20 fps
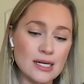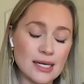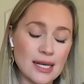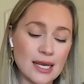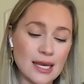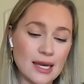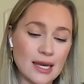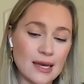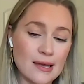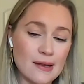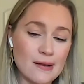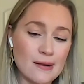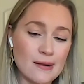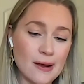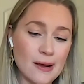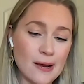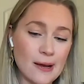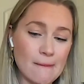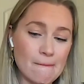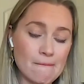
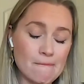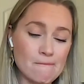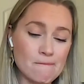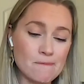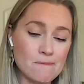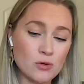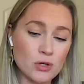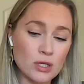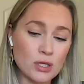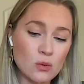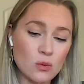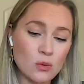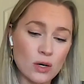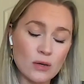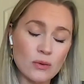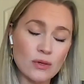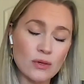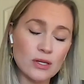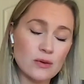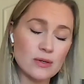can really
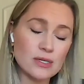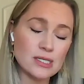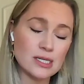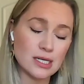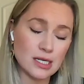work with you as